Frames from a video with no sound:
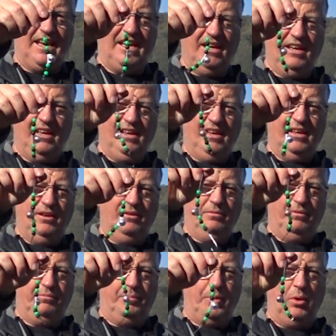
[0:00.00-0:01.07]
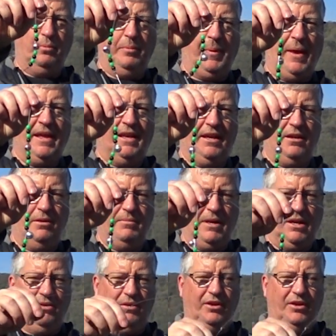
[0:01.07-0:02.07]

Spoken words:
with booby bead in the middle